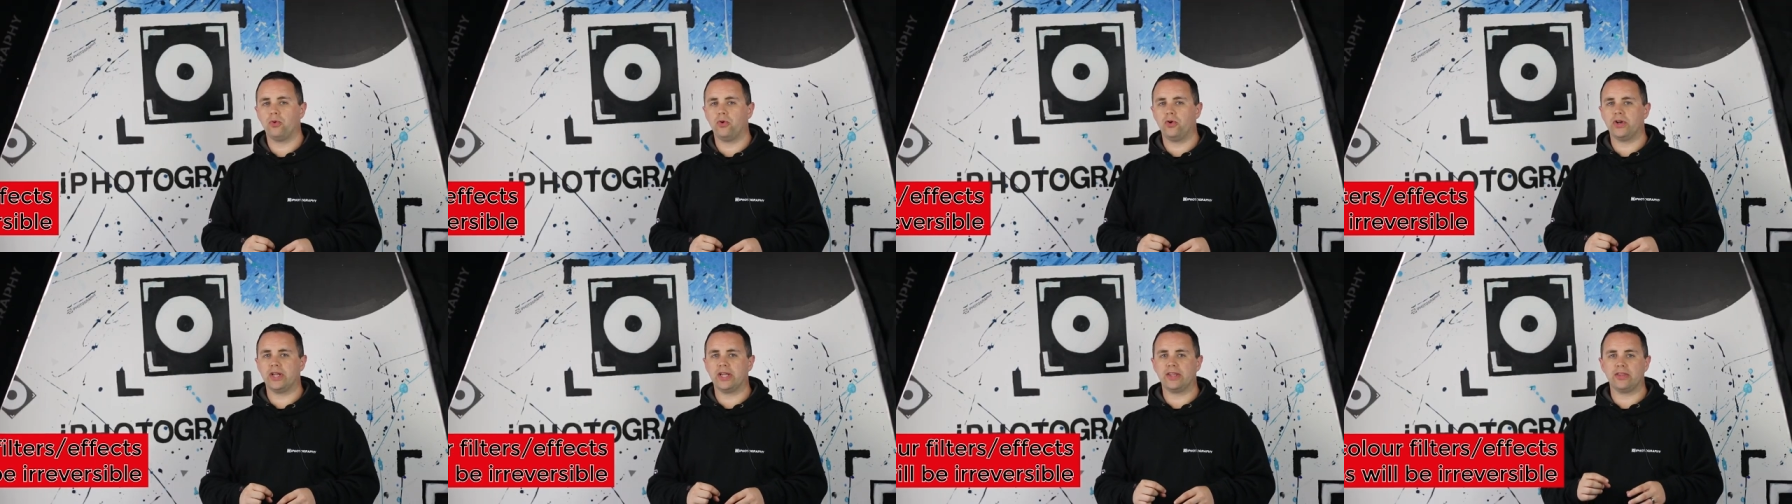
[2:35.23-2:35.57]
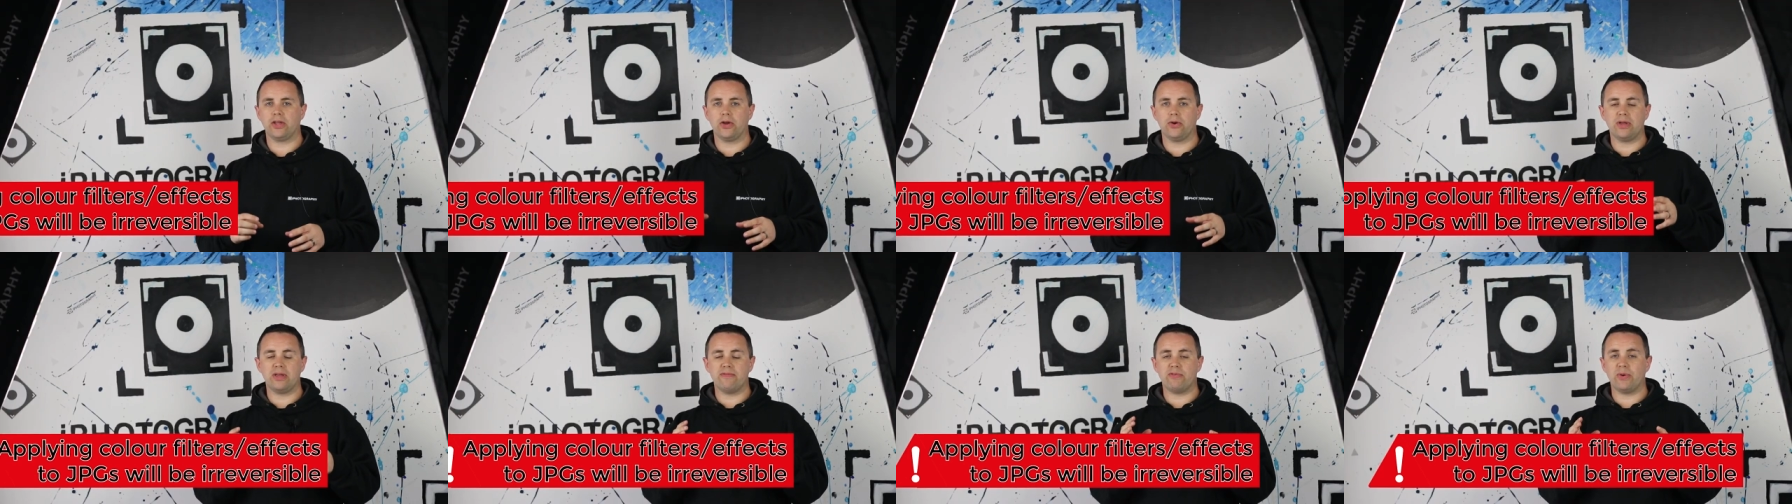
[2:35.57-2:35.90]
warning
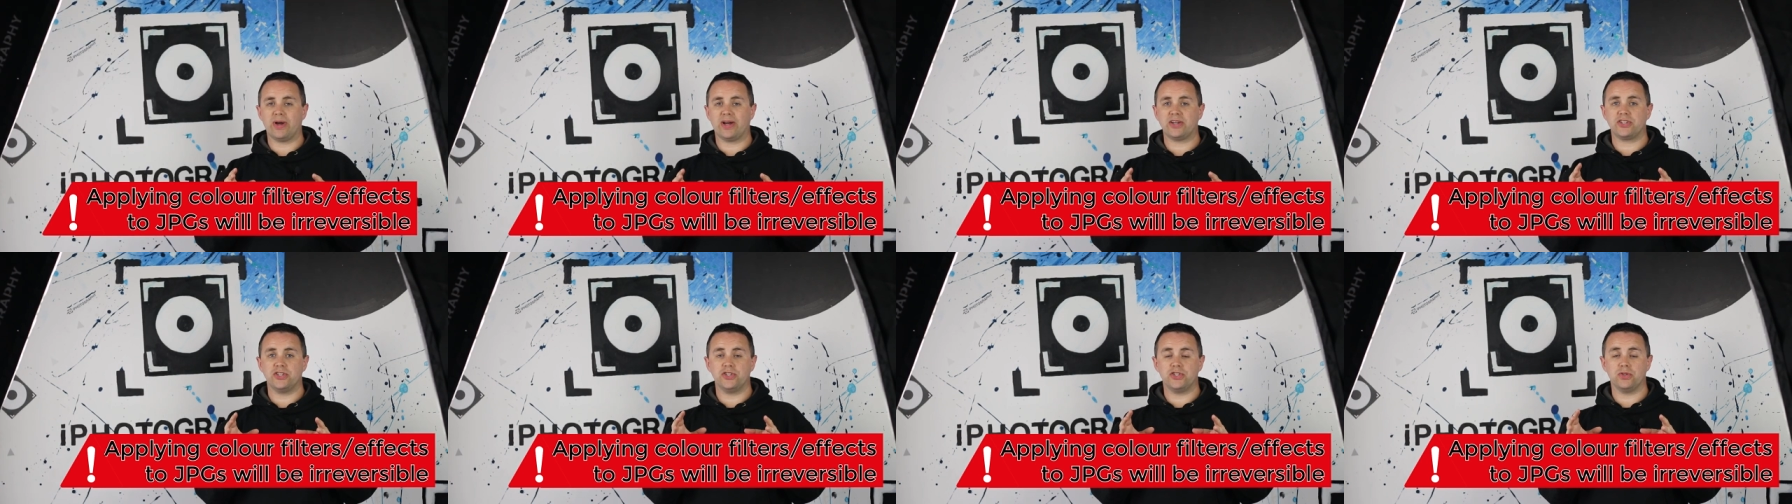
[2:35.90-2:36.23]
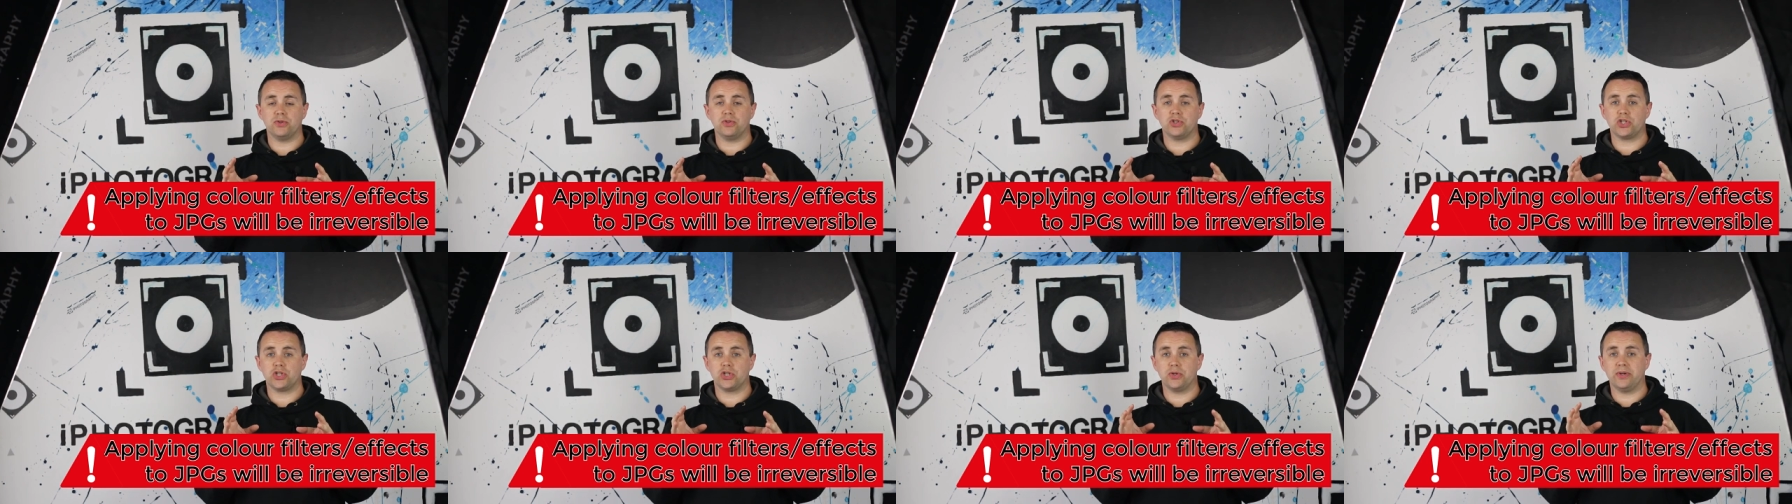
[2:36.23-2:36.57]
though, if you actually
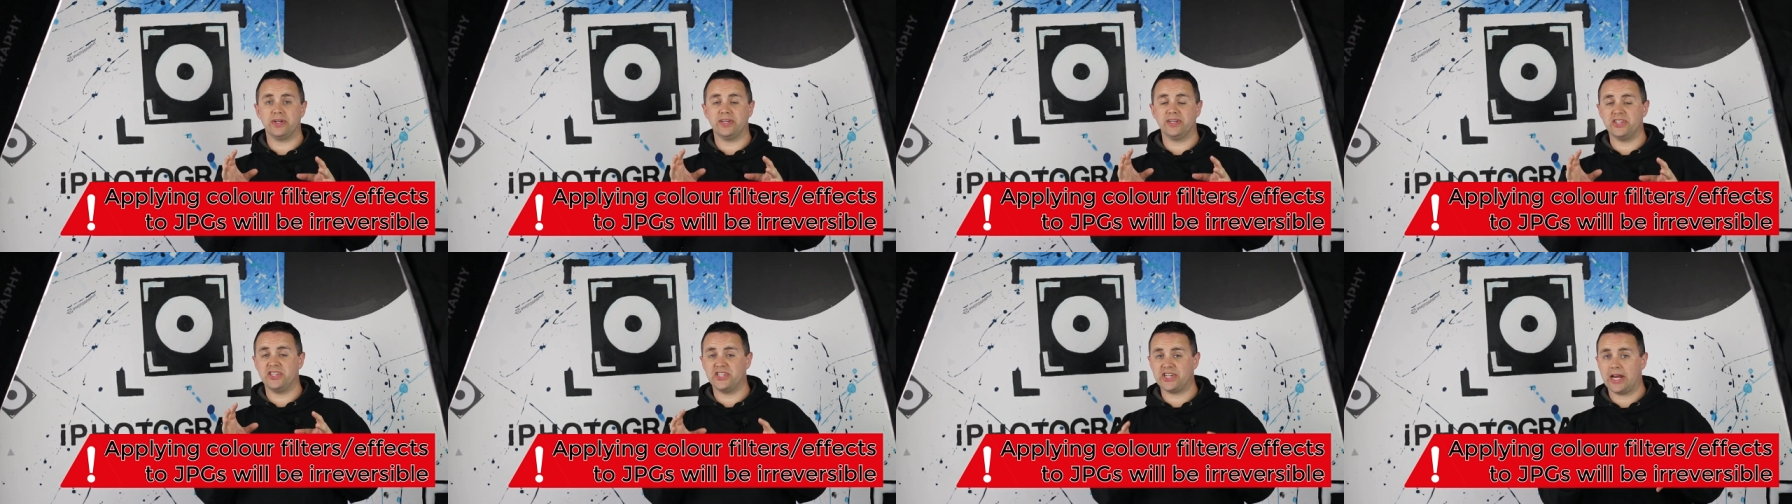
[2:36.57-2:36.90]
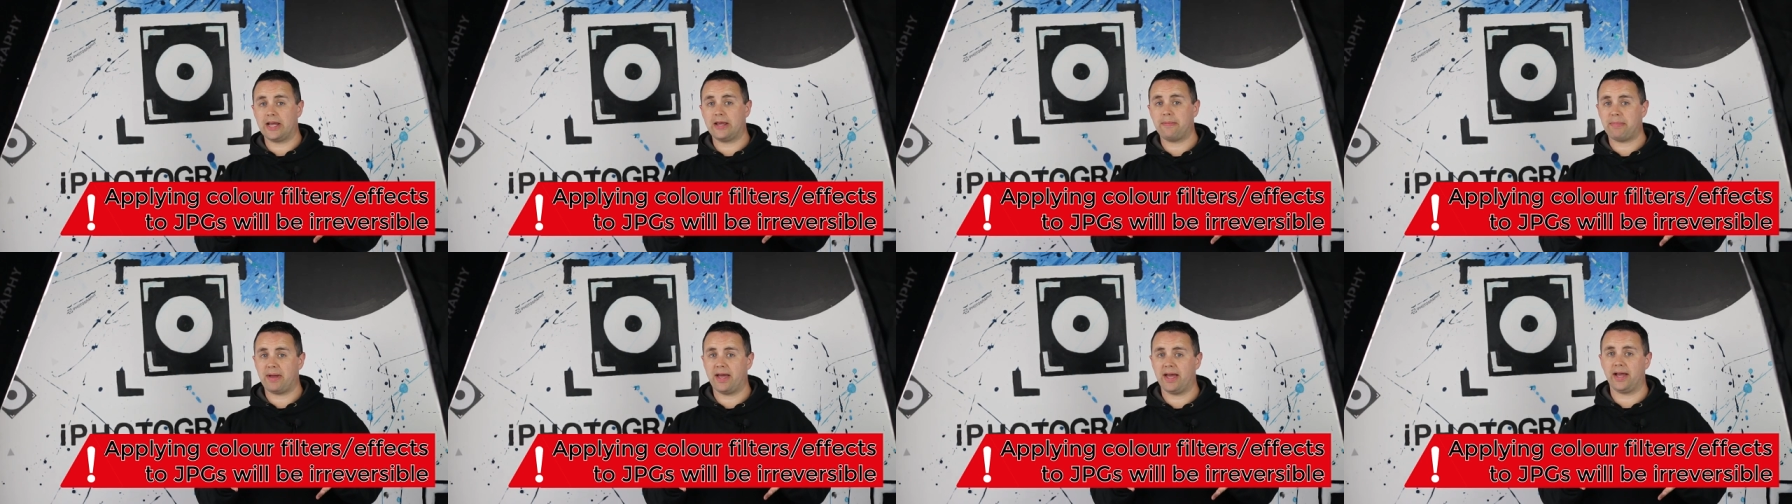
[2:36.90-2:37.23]
do shoot in
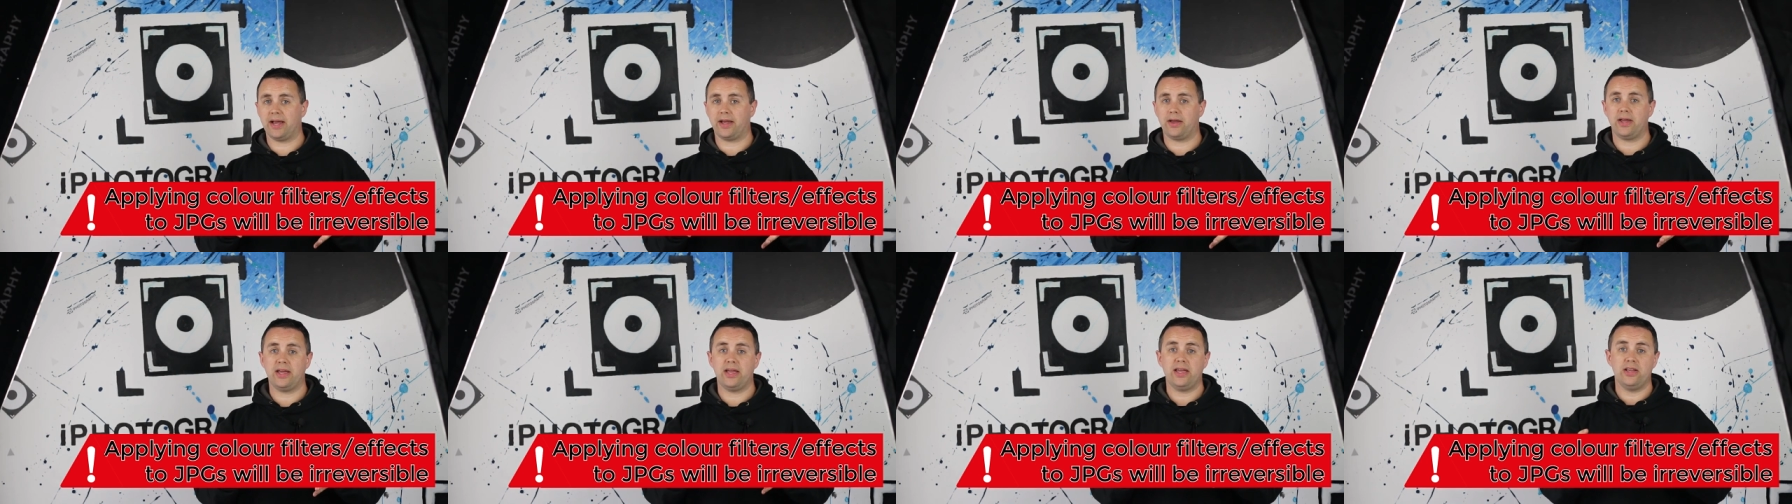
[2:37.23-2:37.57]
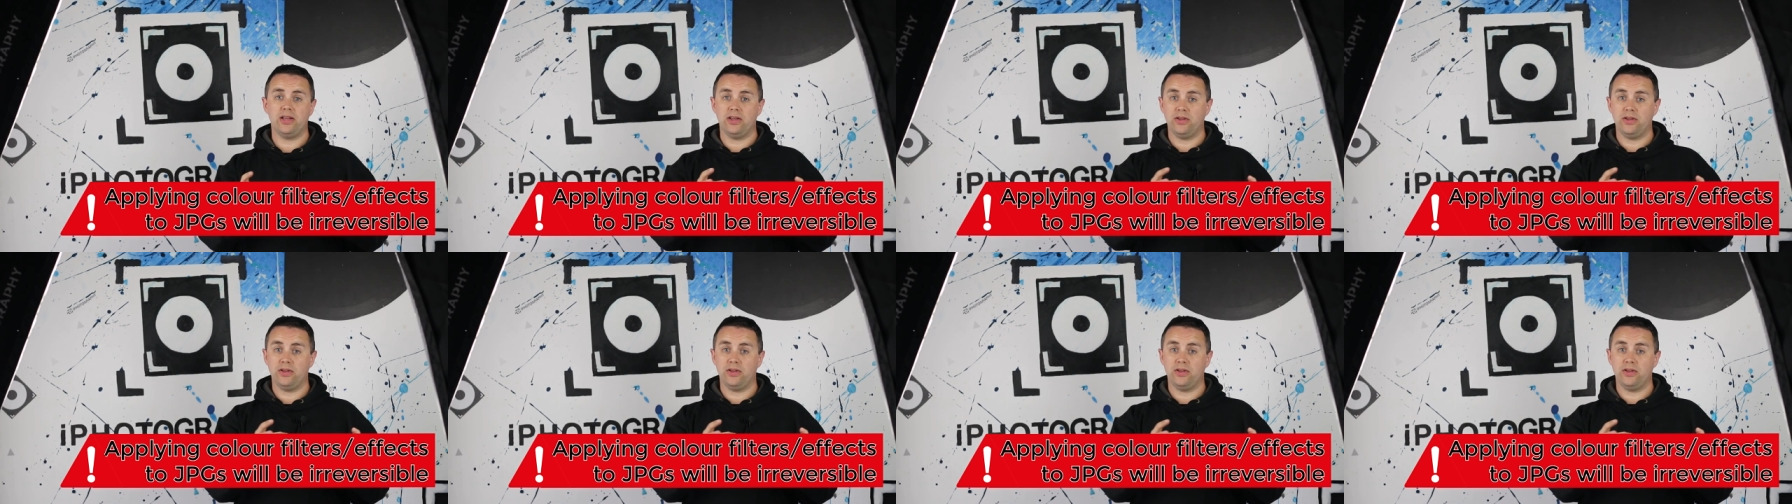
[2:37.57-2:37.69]
JPEG